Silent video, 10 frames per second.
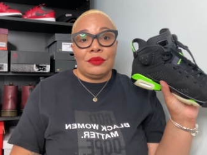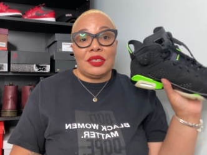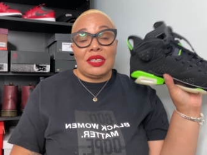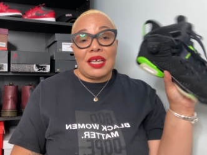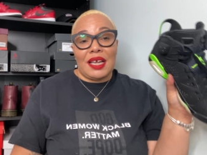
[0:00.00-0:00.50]

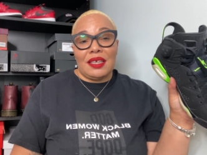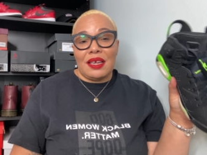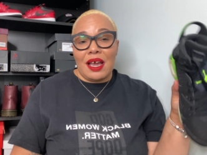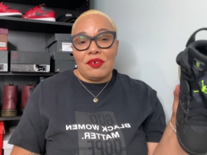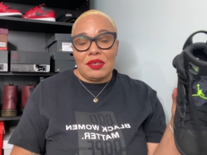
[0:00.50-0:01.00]
the Nike
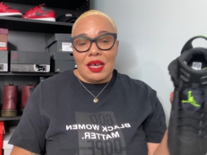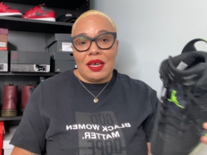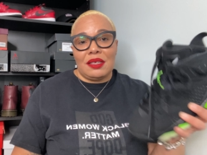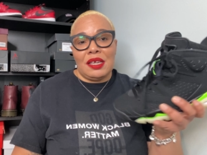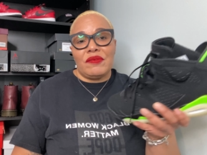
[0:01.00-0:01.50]

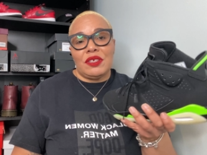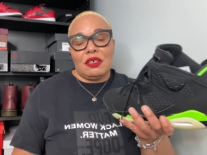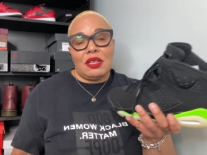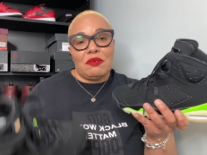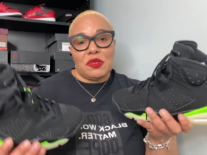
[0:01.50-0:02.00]
outlet even though
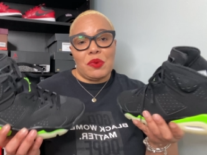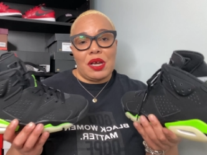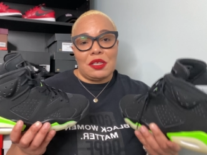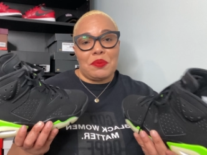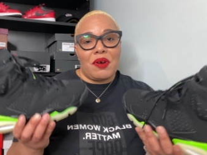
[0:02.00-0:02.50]
they was
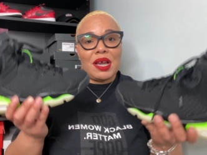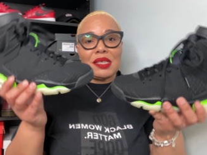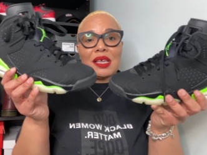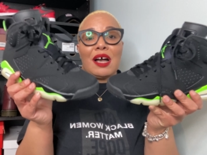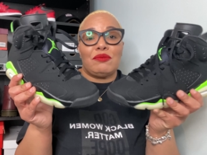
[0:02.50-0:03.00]
regular price.
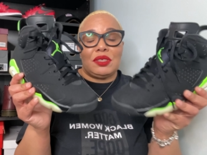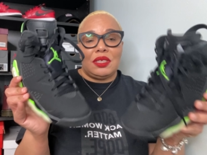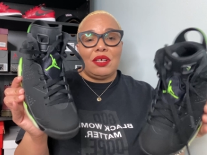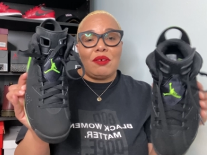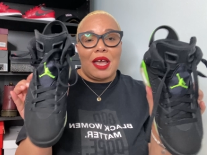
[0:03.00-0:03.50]
I was
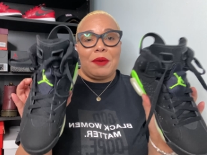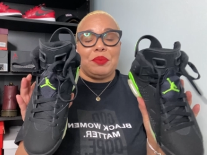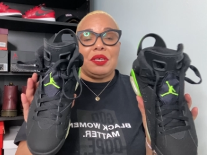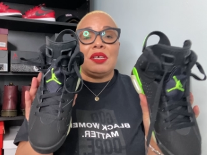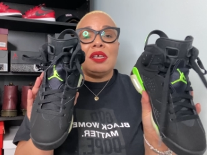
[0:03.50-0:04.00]
still
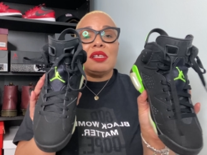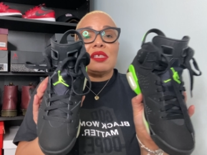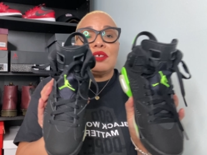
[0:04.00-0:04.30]
happy to